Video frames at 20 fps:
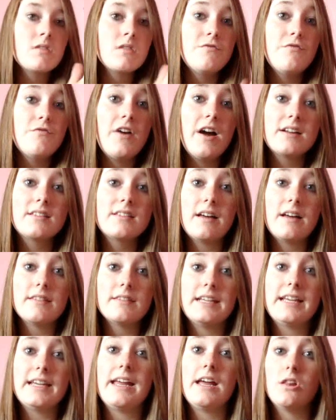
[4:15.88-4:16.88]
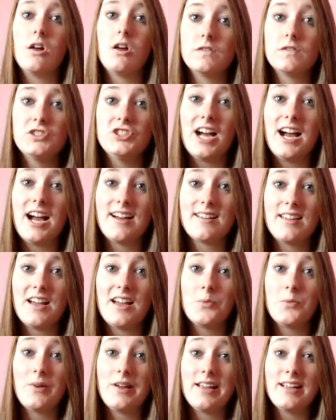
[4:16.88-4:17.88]
the fact that they kill off Jack
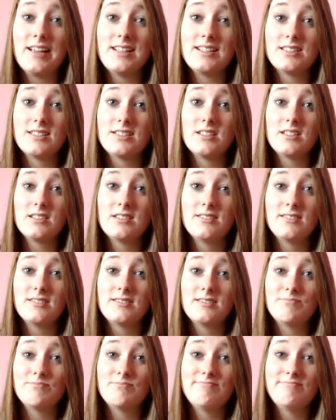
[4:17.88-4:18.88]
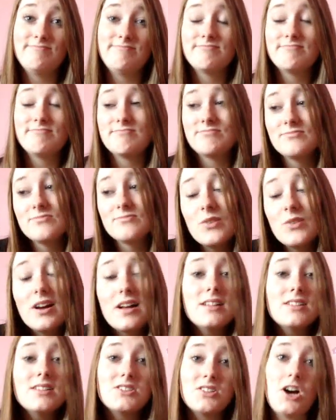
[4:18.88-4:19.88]
that way is,
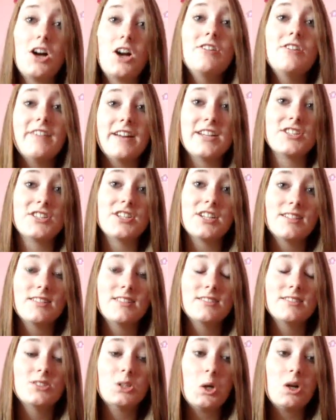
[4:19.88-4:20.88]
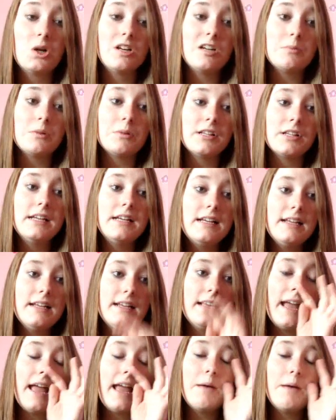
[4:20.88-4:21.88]
well, it's heart-wrenching, it's horrible.
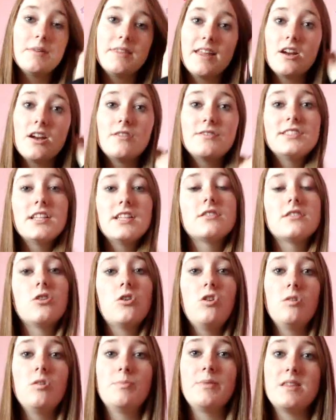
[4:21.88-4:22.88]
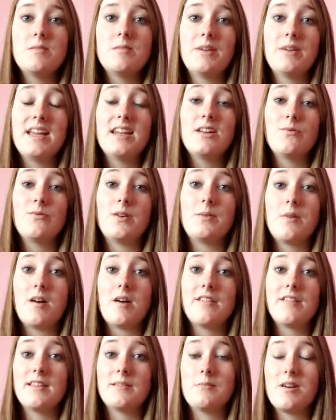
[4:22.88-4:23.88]
And then obviously there's the whole bit at the beginning where
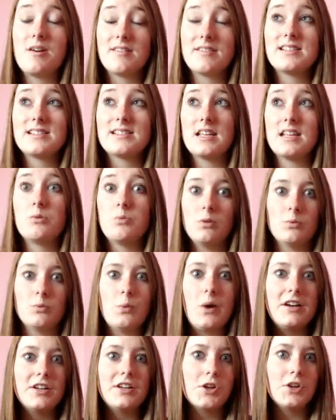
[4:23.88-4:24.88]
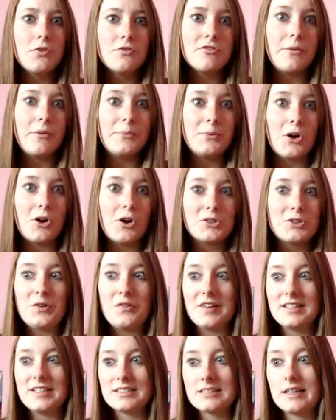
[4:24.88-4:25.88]
Martha's like, well, where are you from,
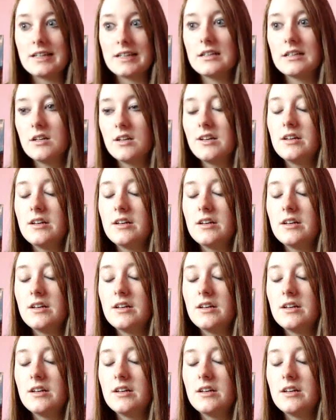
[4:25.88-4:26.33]
Doctor? And he's like,